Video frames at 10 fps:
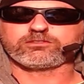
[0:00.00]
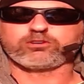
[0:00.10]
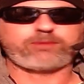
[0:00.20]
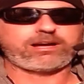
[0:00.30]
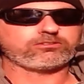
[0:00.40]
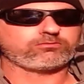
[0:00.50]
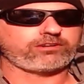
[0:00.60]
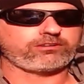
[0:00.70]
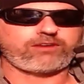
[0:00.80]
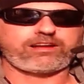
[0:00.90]
Go back to
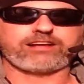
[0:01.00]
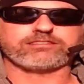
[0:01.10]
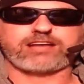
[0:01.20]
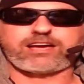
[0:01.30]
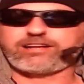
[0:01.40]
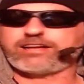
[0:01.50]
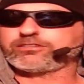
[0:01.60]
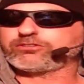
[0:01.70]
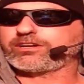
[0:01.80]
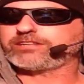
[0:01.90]
running around outside and
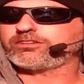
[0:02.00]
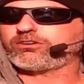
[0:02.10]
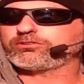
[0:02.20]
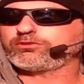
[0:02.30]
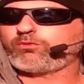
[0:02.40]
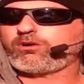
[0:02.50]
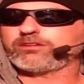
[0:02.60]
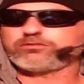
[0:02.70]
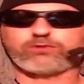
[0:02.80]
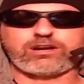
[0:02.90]
acting crazy all you
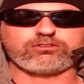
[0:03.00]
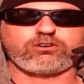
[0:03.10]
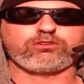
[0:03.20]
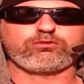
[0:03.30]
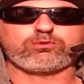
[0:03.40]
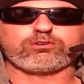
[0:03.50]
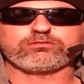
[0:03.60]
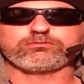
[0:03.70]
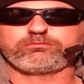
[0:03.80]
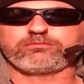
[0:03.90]
want throughout all the
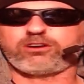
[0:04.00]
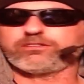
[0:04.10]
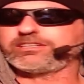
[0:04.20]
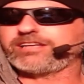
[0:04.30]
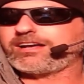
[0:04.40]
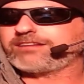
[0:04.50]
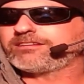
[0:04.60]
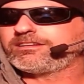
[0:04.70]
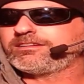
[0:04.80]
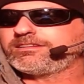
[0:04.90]
world, on the yacht,
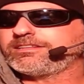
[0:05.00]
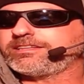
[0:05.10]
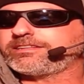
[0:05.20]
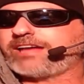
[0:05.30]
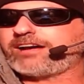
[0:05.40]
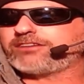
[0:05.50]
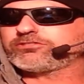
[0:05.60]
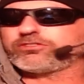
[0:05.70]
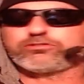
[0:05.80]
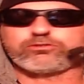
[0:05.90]
in the
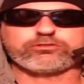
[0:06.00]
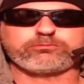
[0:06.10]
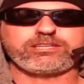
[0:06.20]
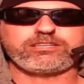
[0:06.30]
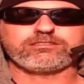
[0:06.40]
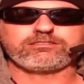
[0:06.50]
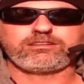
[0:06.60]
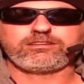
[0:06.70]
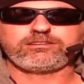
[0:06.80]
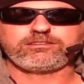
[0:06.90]
house, on social media.
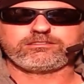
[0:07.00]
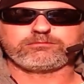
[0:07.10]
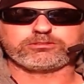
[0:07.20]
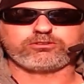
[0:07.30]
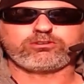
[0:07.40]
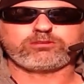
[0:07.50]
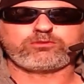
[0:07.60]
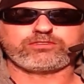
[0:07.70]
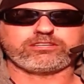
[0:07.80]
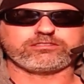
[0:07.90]
But don't come
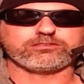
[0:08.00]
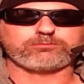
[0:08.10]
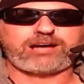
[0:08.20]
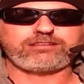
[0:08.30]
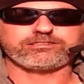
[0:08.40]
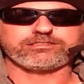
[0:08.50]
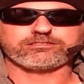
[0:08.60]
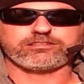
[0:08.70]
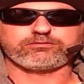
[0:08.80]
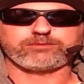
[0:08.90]
over here in this politics
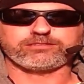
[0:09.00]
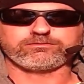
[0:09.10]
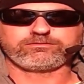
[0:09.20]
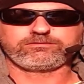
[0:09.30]
stuff, man.